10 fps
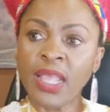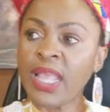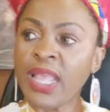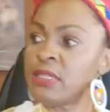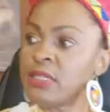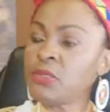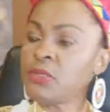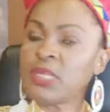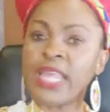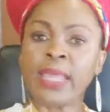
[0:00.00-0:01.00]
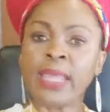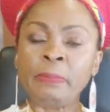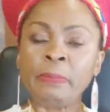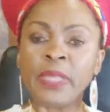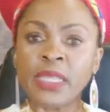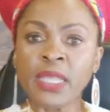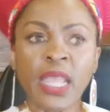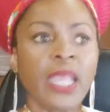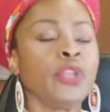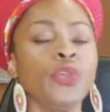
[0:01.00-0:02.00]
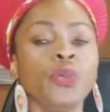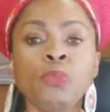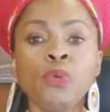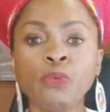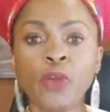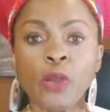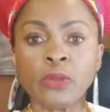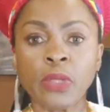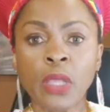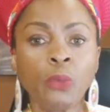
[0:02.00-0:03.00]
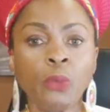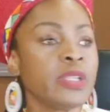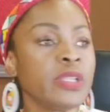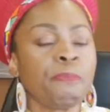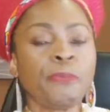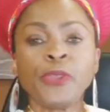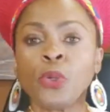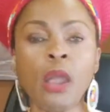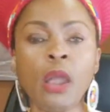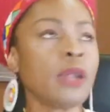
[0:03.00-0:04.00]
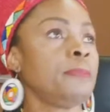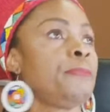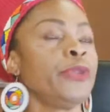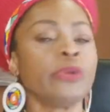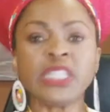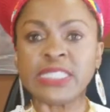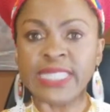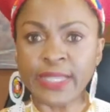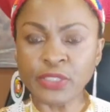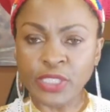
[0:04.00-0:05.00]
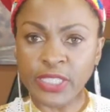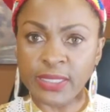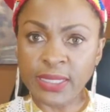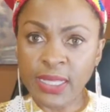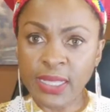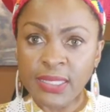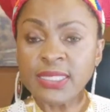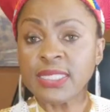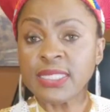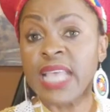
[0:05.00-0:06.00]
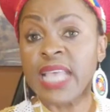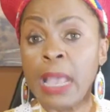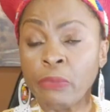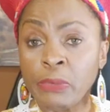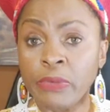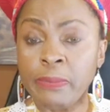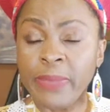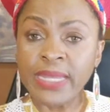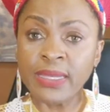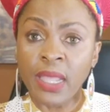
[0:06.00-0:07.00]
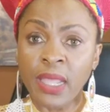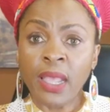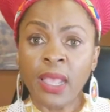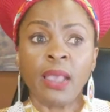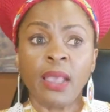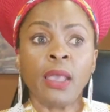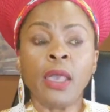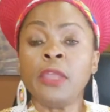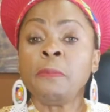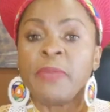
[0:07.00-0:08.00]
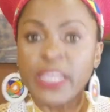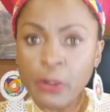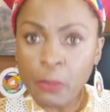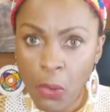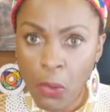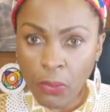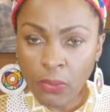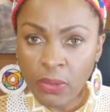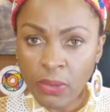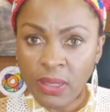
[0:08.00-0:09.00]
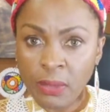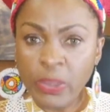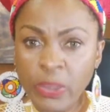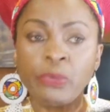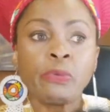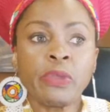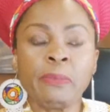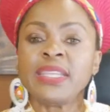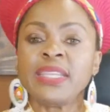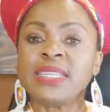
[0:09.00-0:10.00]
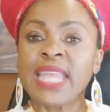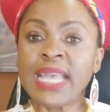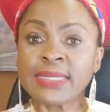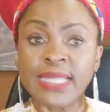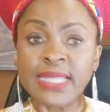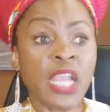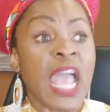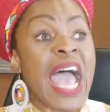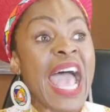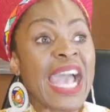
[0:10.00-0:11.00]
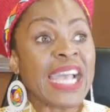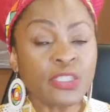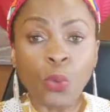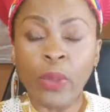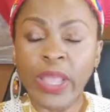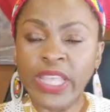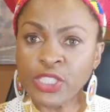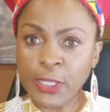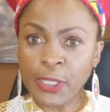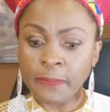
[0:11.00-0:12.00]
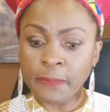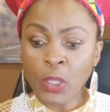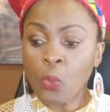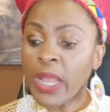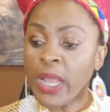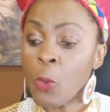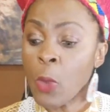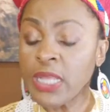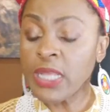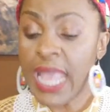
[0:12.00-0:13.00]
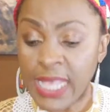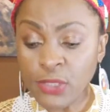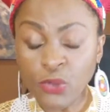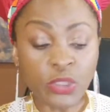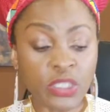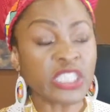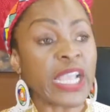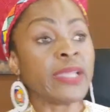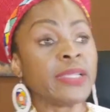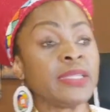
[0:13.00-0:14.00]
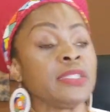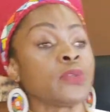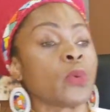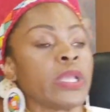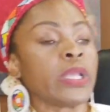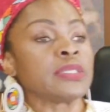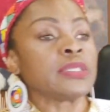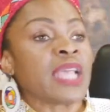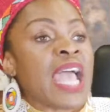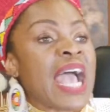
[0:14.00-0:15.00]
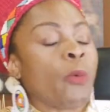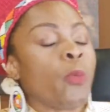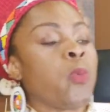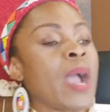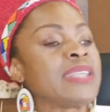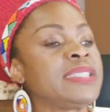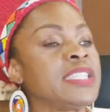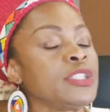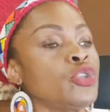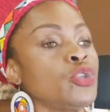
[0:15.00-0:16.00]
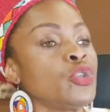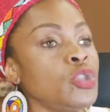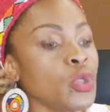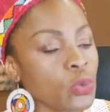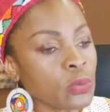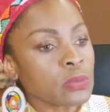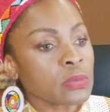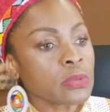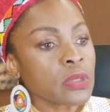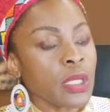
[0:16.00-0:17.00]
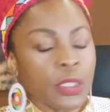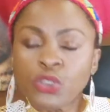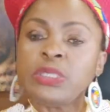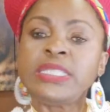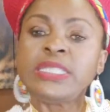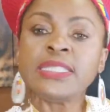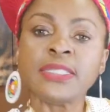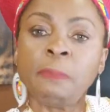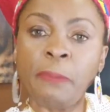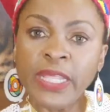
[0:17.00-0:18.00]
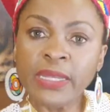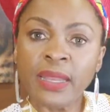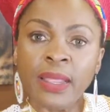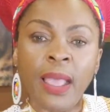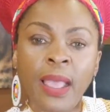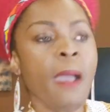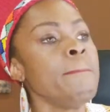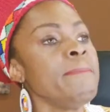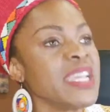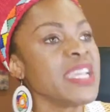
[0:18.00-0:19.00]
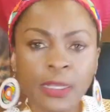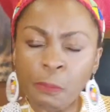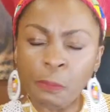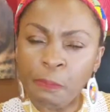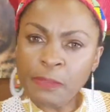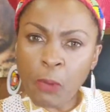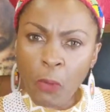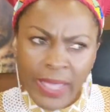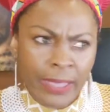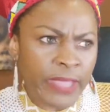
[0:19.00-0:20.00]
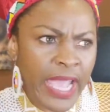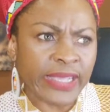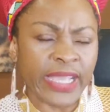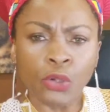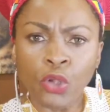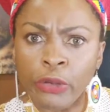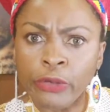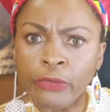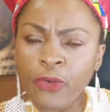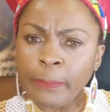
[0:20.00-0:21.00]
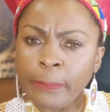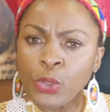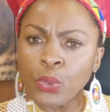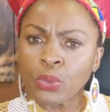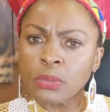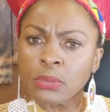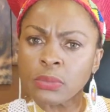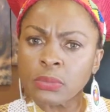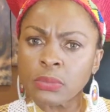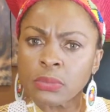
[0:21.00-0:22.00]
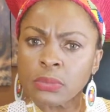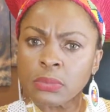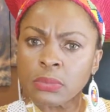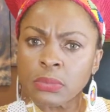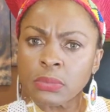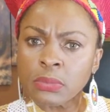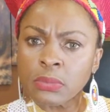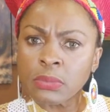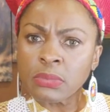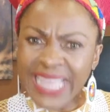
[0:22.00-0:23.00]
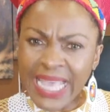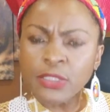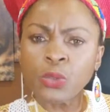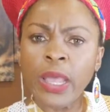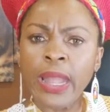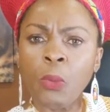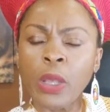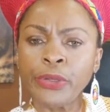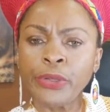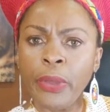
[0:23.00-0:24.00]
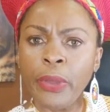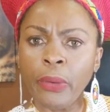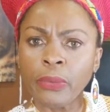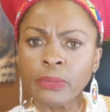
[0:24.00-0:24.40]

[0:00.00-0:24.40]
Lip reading: and you let them be, and you move on with a pure heart, pure intention. This is how we remain unbeatable when we remain in that state. Ask questions. What I want to ask to the Chinese queens, what did you do to discipline 1 million people? Maybe I can learn from you. That's what I want to know.